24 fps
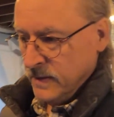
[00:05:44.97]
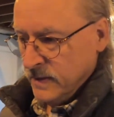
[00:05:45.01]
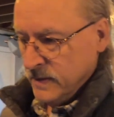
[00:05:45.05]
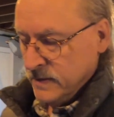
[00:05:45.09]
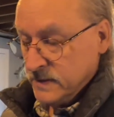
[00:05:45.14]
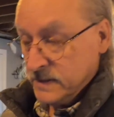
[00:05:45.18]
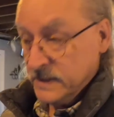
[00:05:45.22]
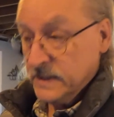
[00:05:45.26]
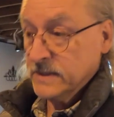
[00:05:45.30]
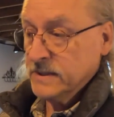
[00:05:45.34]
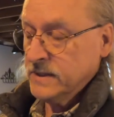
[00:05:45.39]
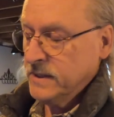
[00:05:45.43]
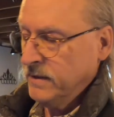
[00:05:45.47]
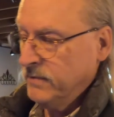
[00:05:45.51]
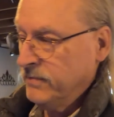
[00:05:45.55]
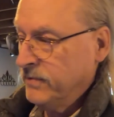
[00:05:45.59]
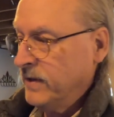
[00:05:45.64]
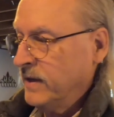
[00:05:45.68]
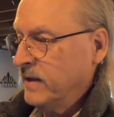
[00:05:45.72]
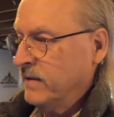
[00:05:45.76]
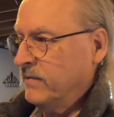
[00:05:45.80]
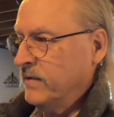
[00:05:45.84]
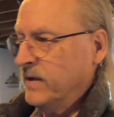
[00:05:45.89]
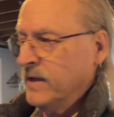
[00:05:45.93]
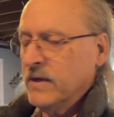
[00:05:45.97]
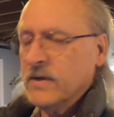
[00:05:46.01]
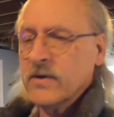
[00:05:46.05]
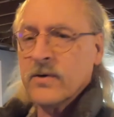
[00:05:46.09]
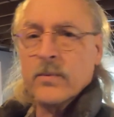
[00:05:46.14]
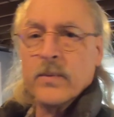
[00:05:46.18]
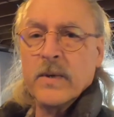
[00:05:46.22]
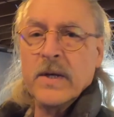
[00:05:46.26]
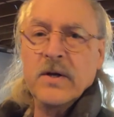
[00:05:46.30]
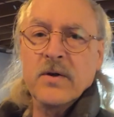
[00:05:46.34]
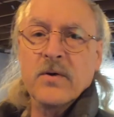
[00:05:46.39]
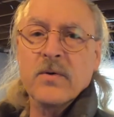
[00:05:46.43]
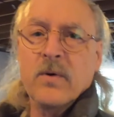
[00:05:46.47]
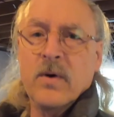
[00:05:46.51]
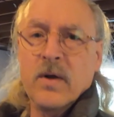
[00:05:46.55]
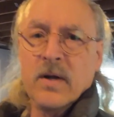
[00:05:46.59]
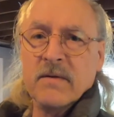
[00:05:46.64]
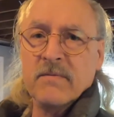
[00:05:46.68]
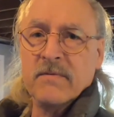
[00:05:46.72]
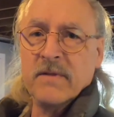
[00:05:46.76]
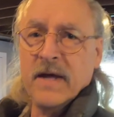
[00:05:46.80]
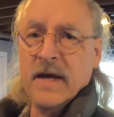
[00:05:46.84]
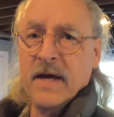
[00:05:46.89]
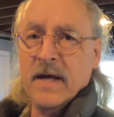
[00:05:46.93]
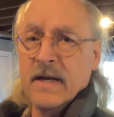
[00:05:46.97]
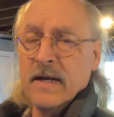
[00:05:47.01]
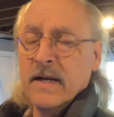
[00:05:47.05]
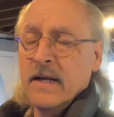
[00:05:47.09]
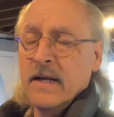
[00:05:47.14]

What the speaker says: 60 feet of it, to redo all of that.